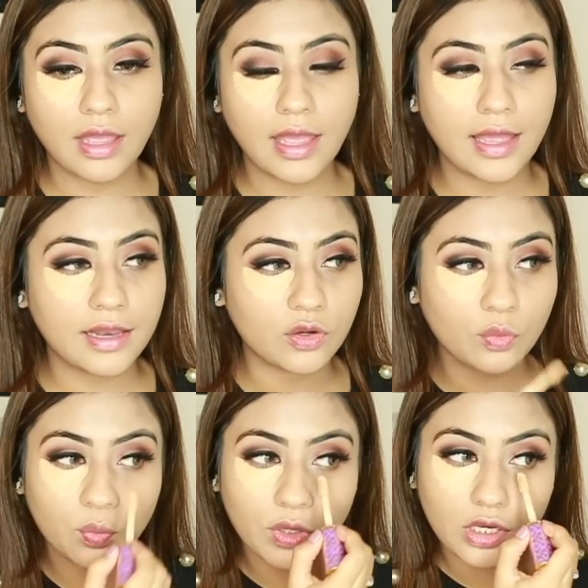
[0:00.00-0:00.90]
And
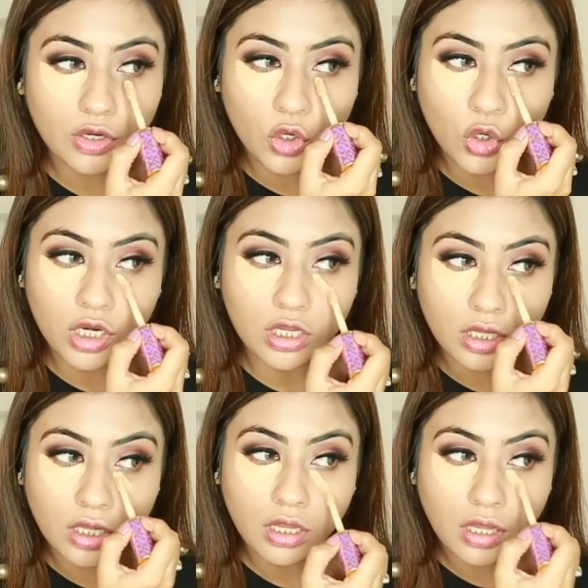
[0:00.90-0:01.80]
we're
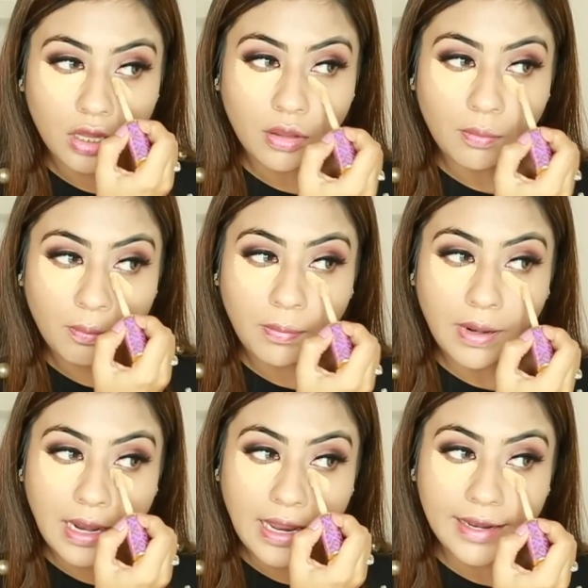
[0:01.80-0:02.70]
gonna
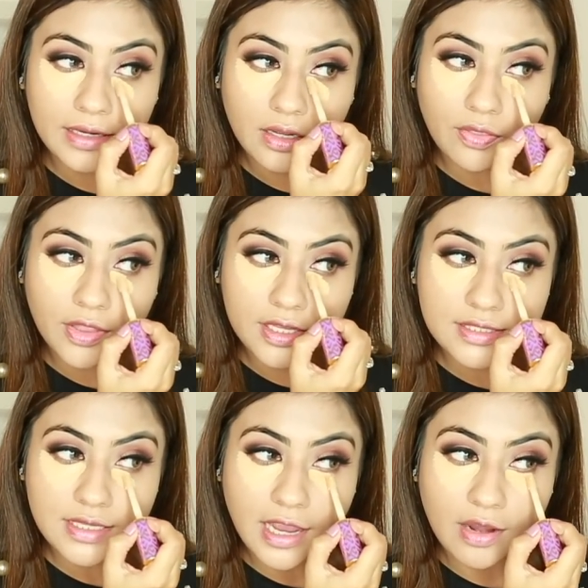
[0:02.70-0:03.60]
blend this
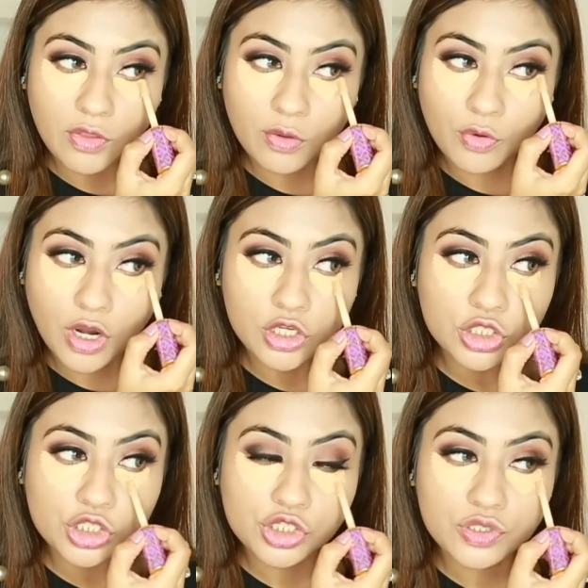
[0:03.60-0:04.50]
side with a
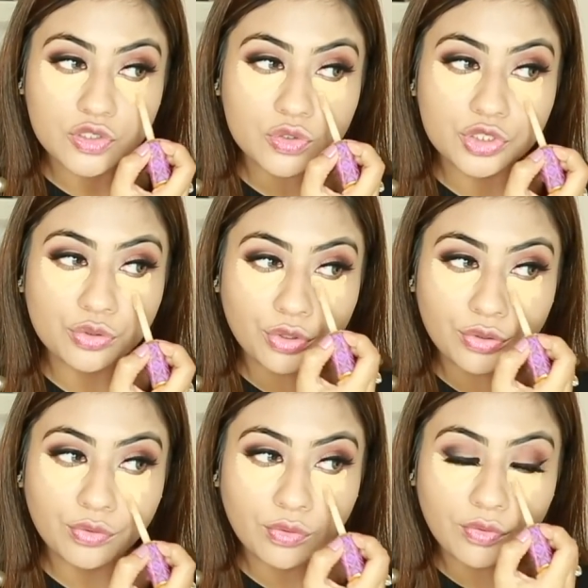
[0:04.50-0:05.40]
brush just to show
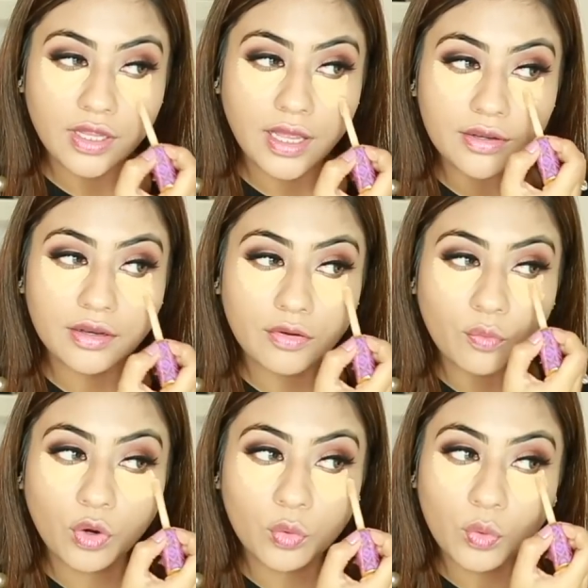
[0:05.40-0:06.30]
you that
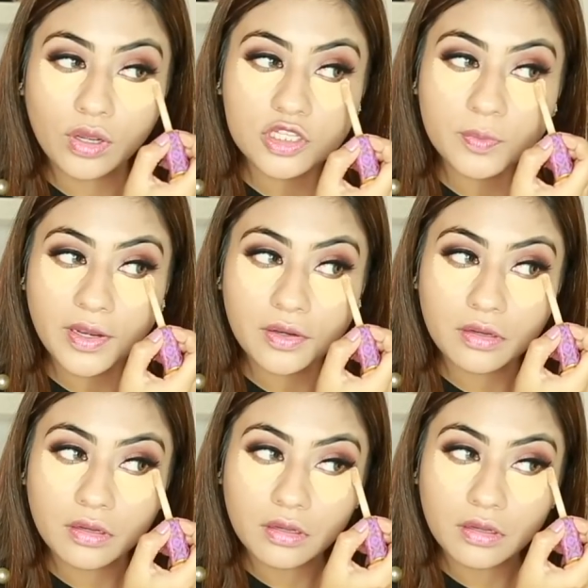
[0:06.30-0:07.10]
what works better.